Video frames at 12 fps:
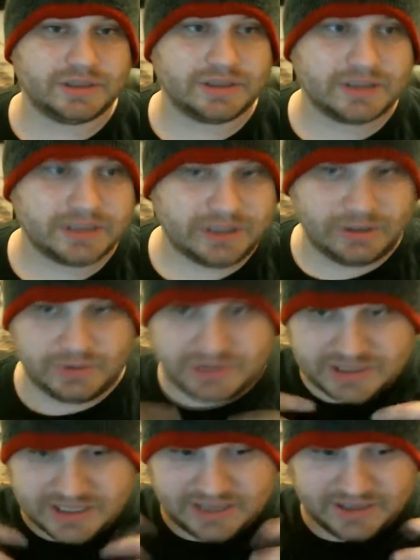you
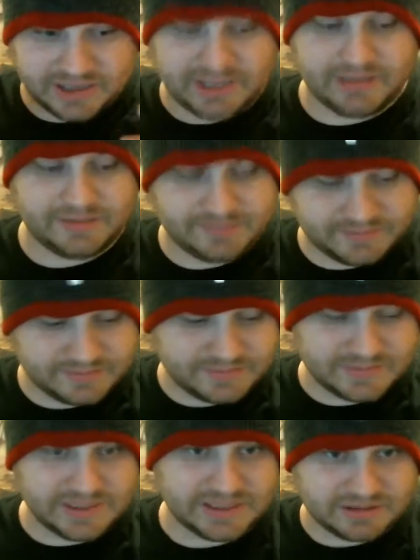see
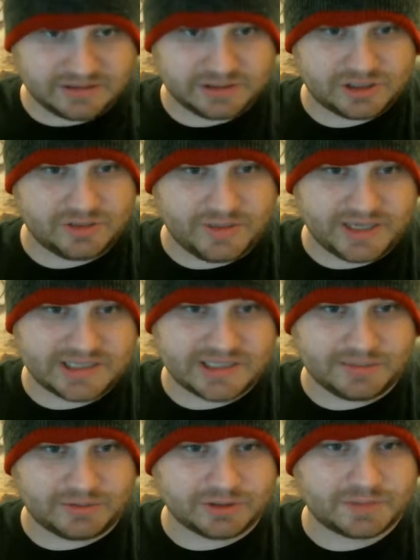these little Superman
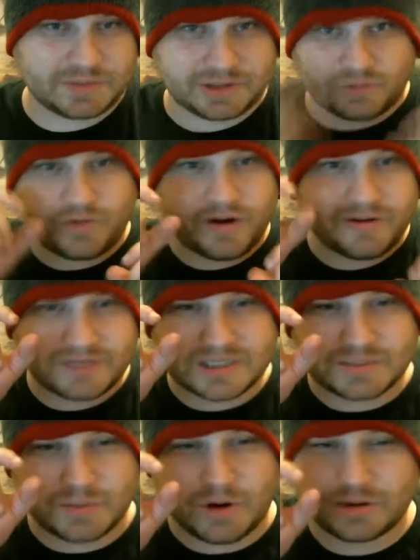symbols, but they're very
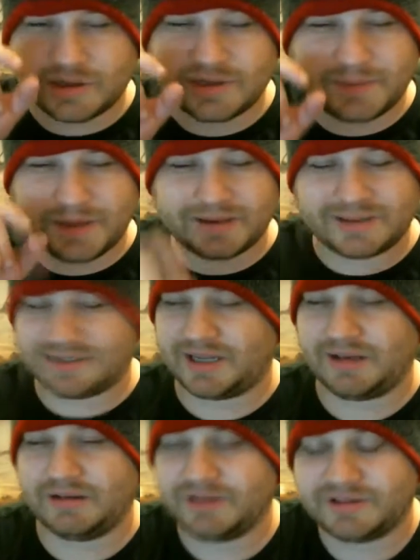small. You can barely
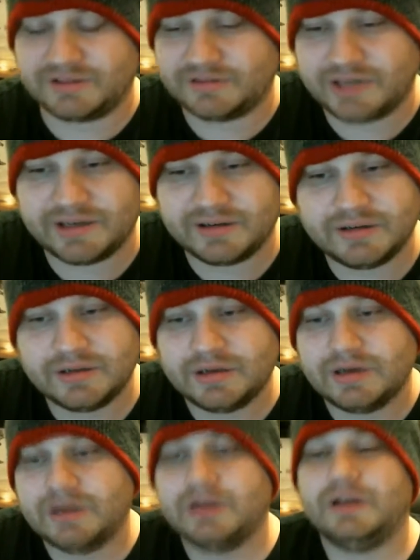tell that they're there.
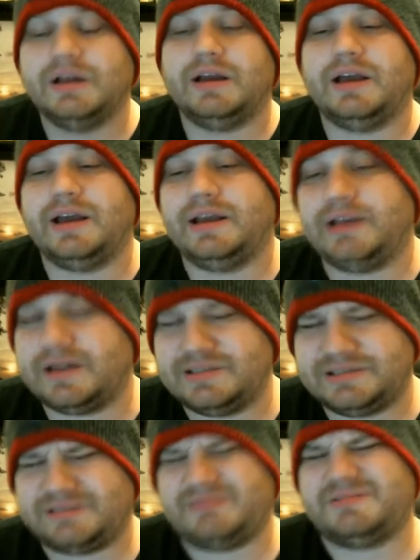And I
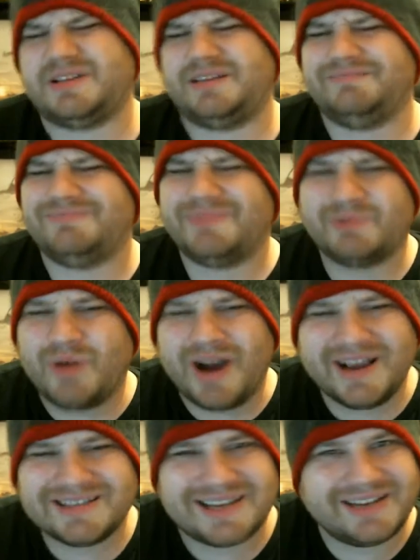was like, why
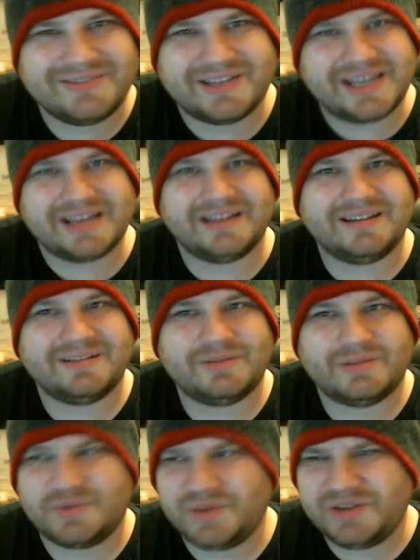is that even needed?
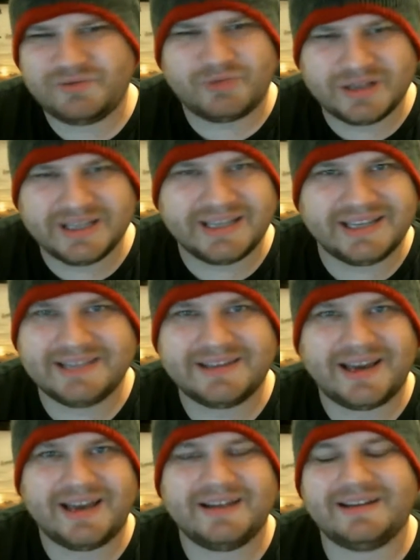Do we really need
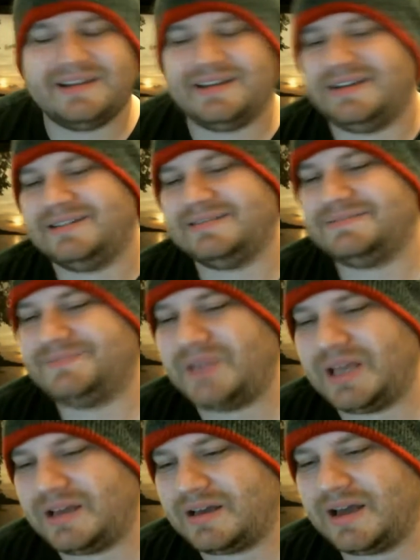that? And
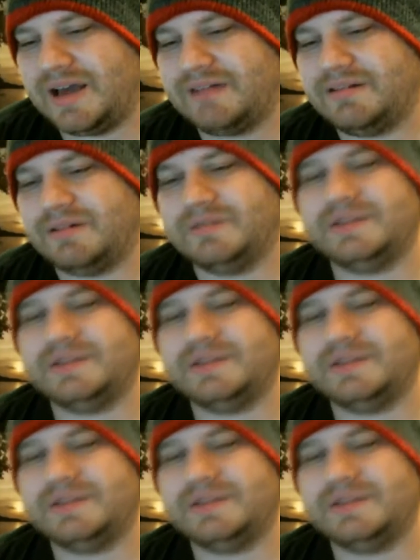I don't know. Then it